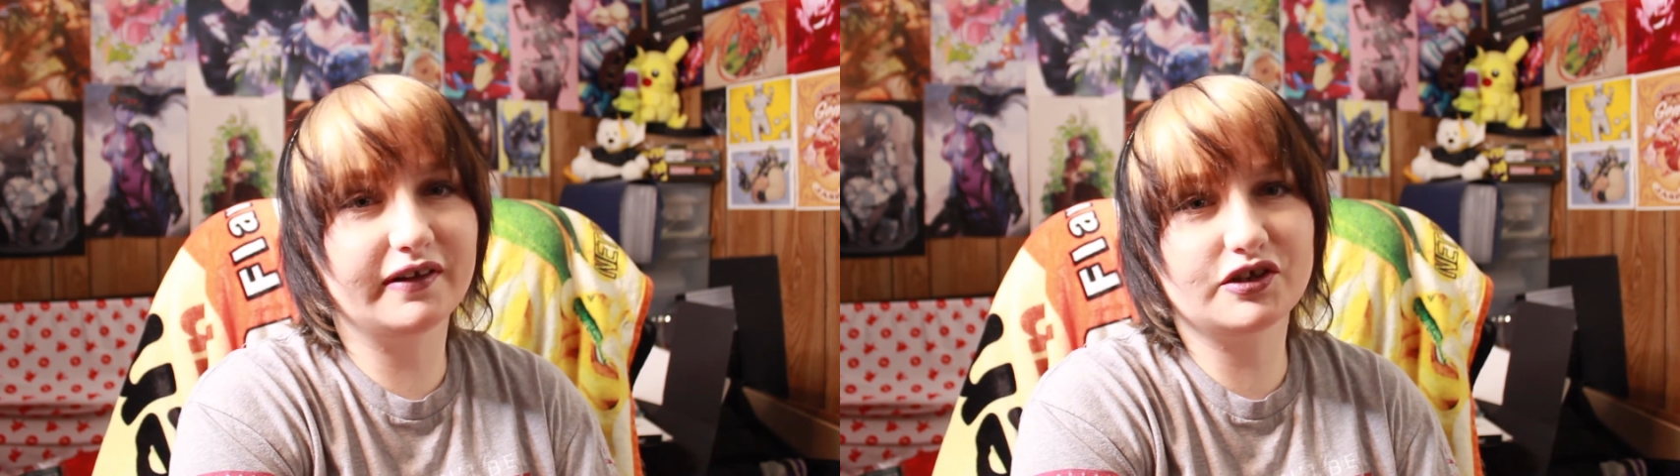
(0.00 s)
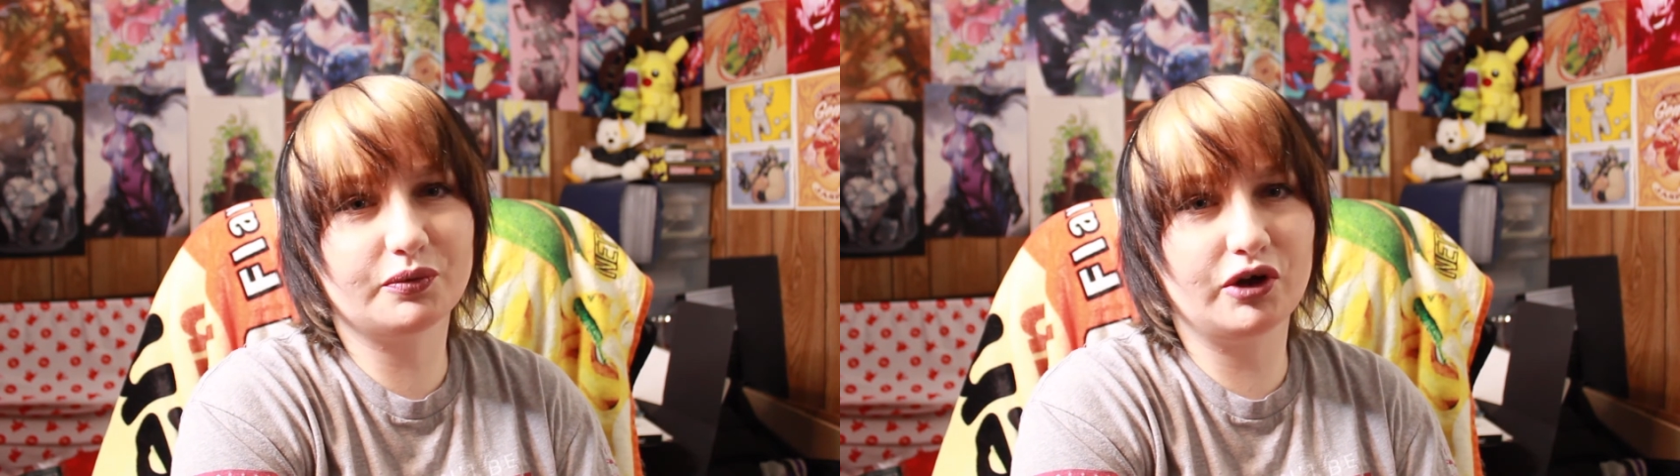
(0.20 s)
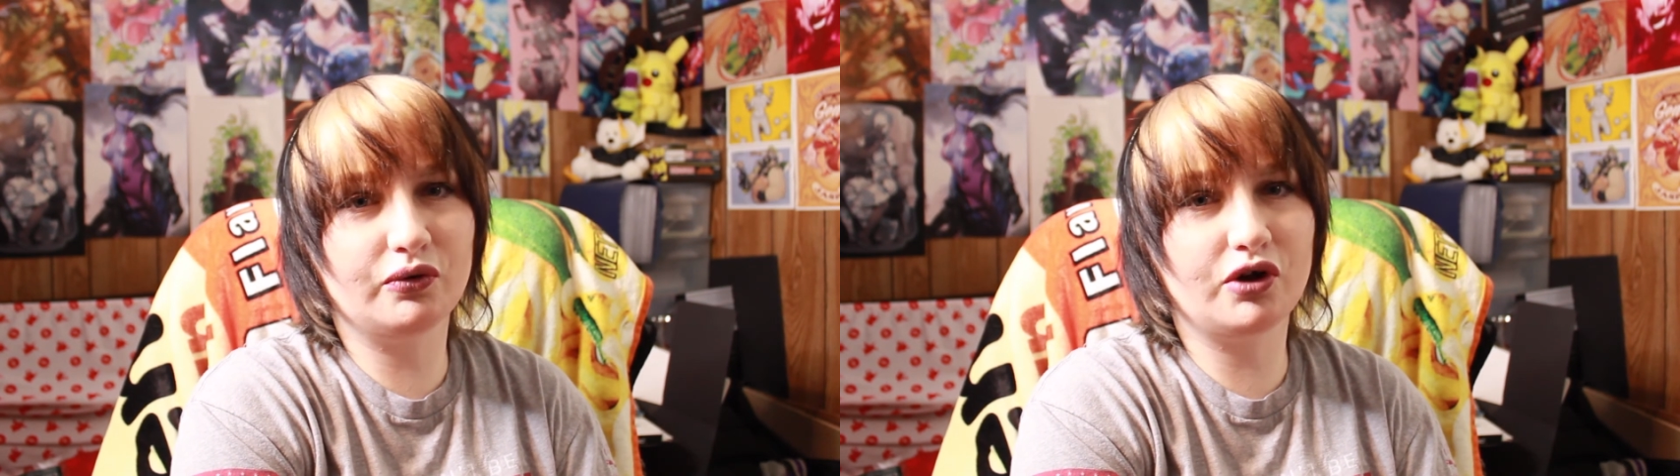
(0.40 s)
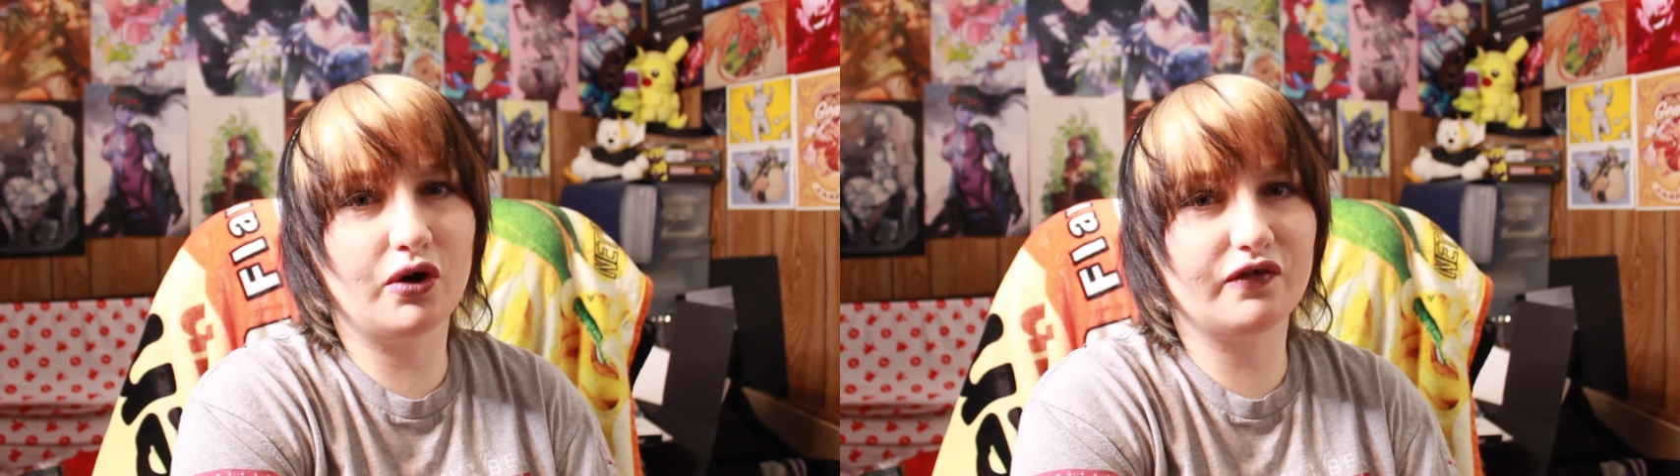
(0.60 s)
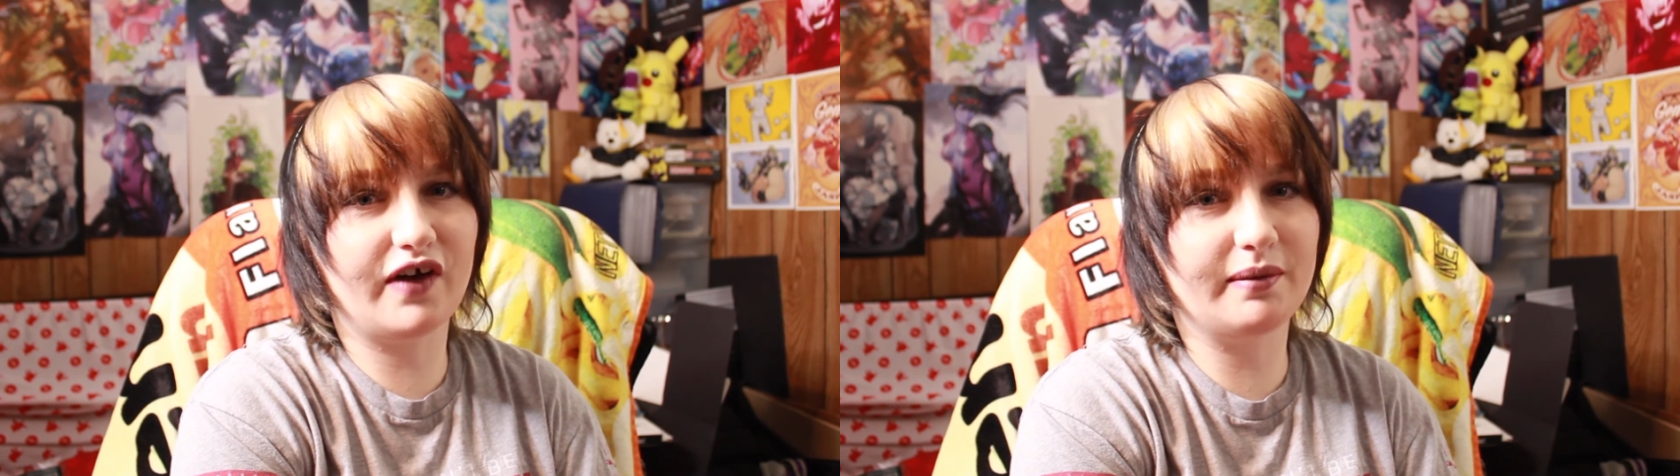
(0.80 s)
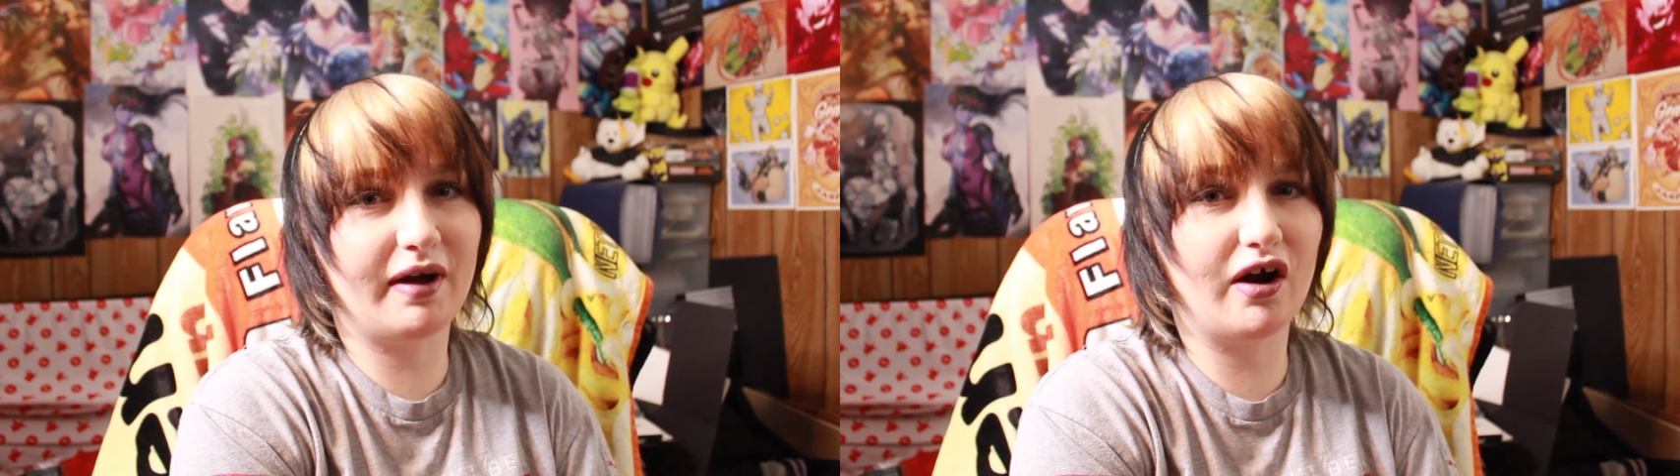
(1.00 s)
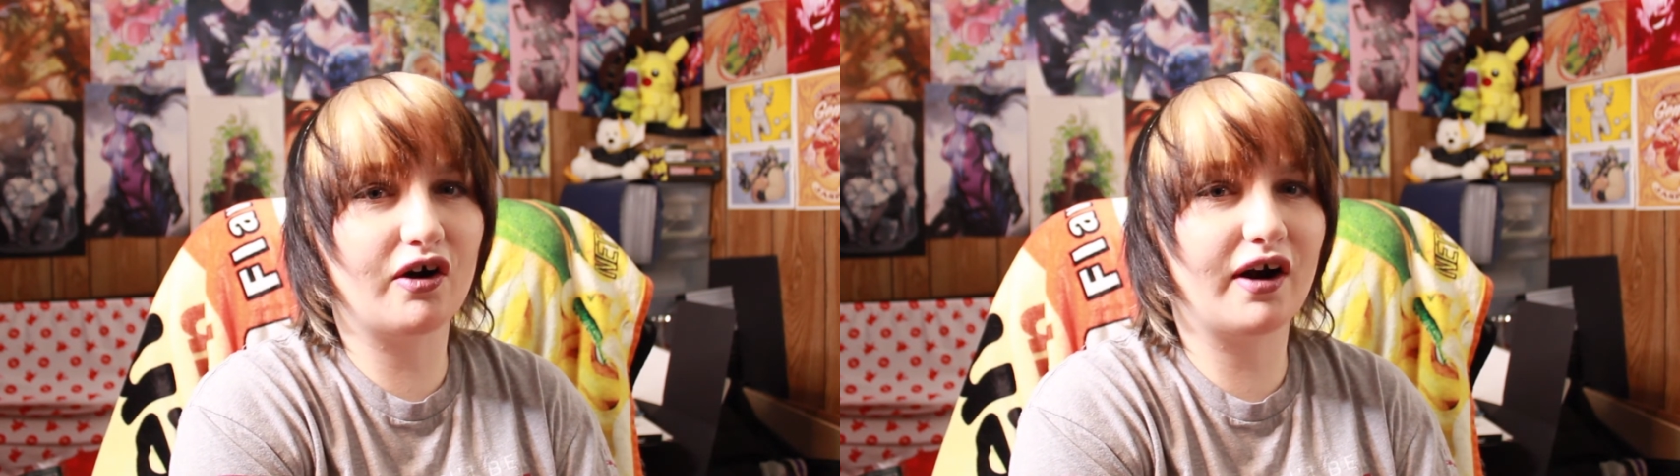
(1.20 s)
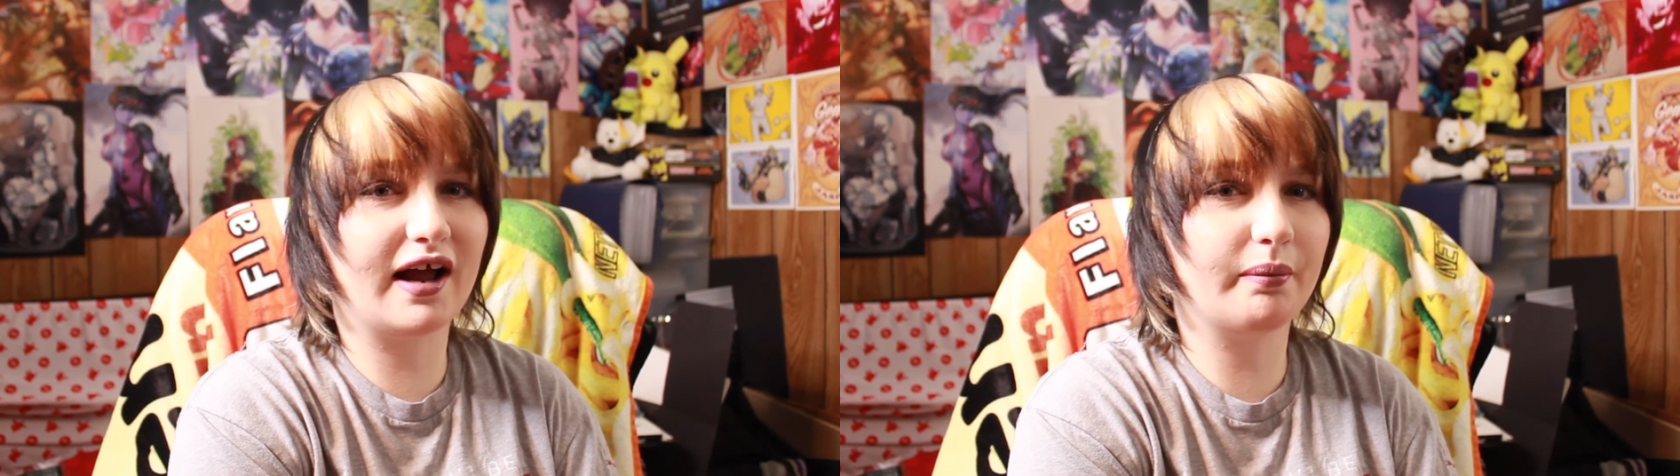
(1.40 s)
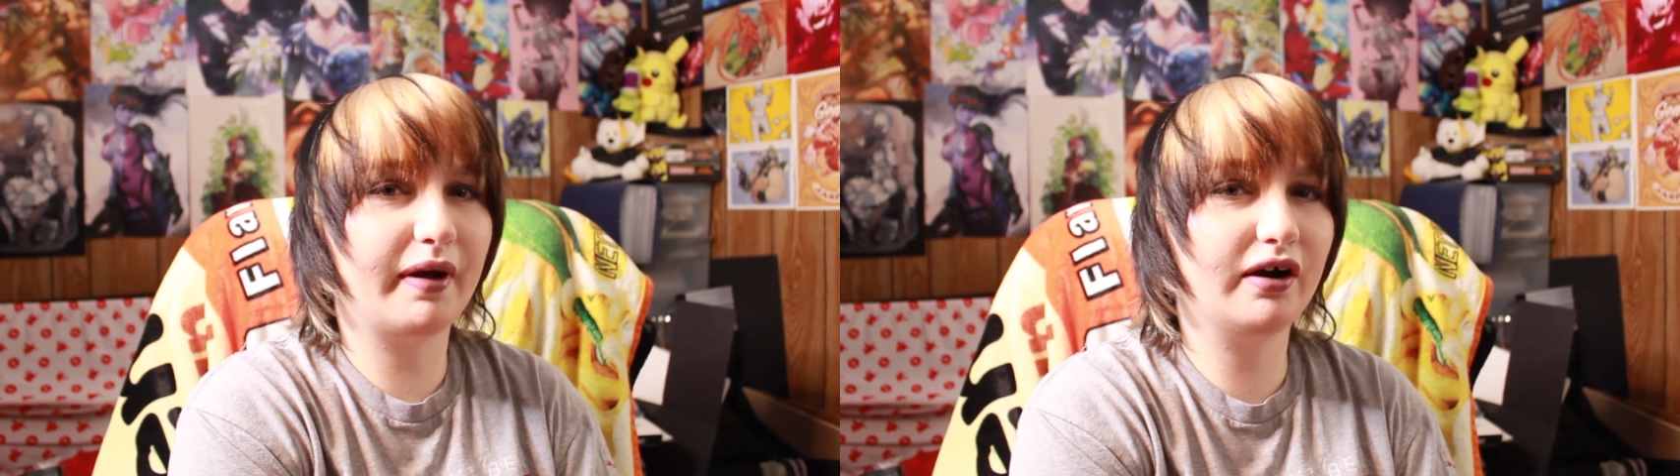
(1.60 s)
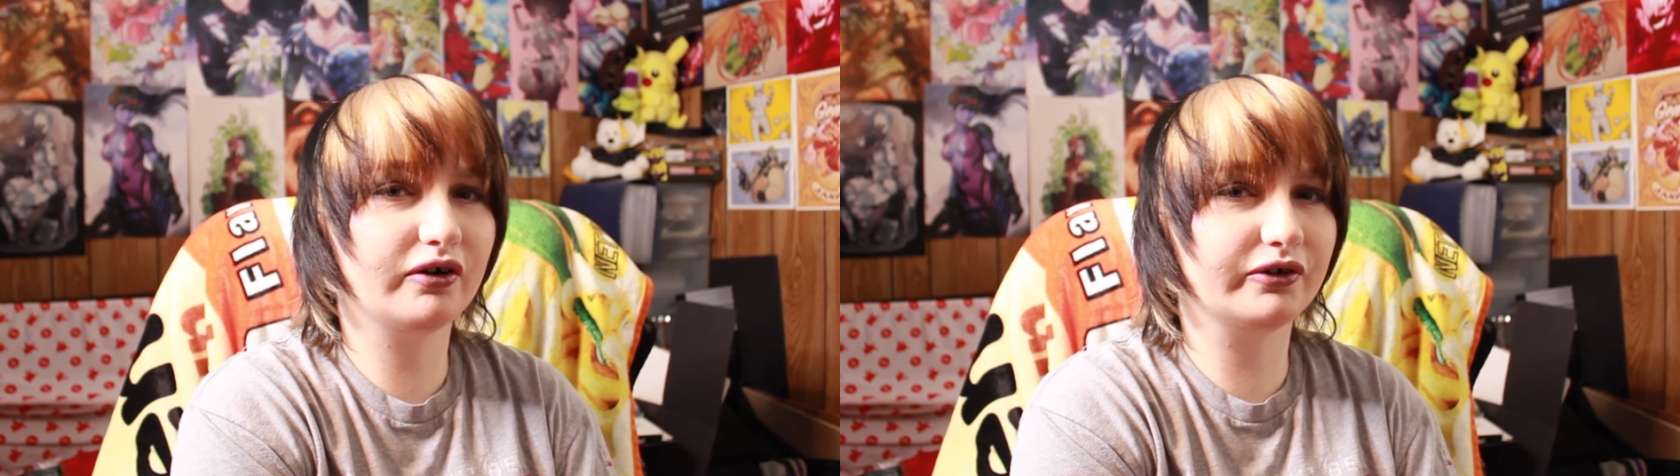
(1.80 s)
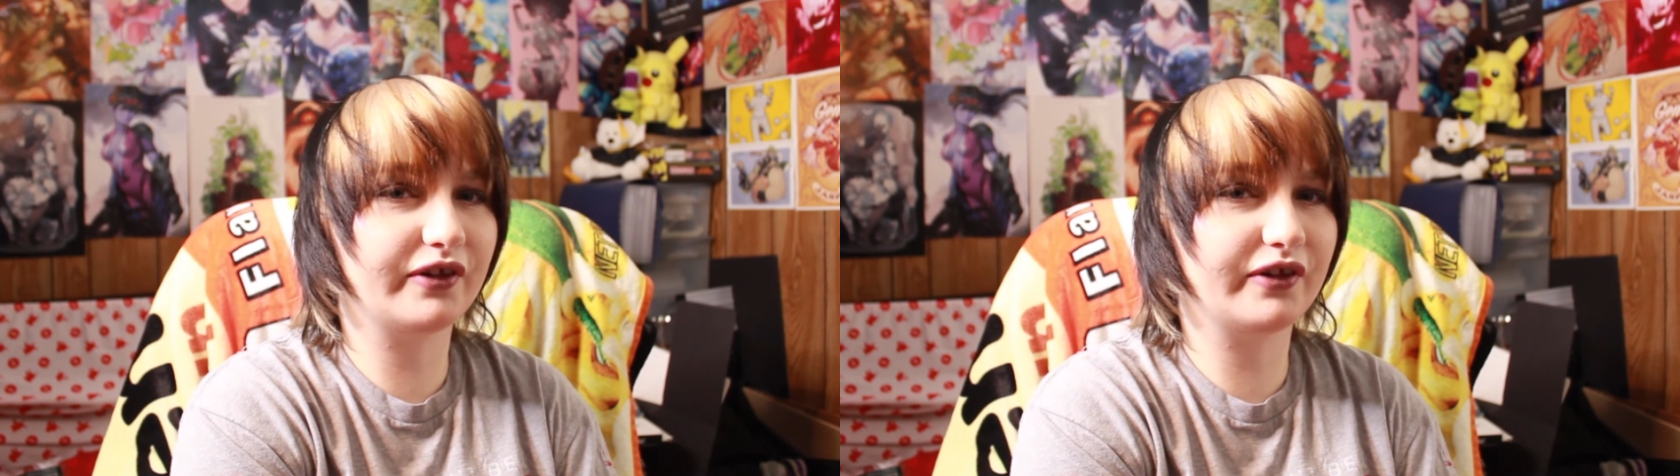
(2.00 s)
that's where you would go to find my art on apparel